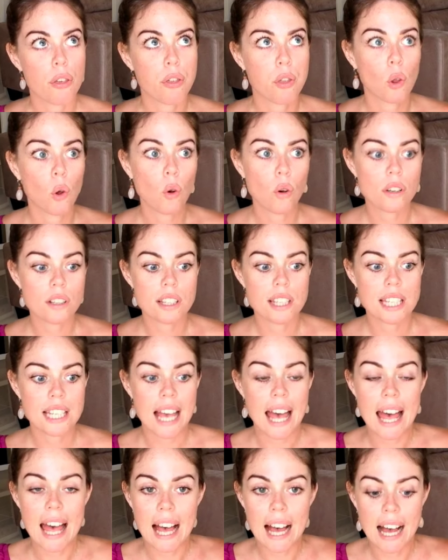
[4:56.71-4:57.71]
thoughts
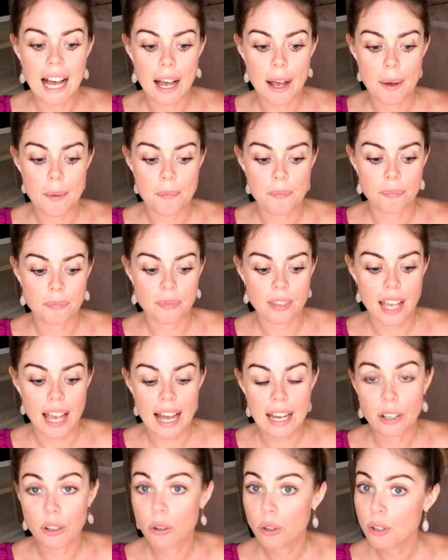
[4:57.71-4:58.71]
um,
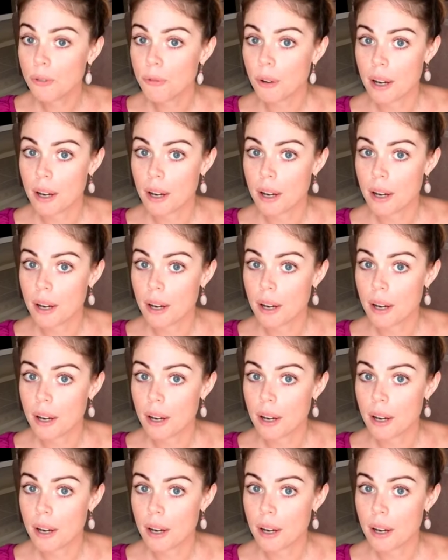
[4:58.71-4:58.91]
at a good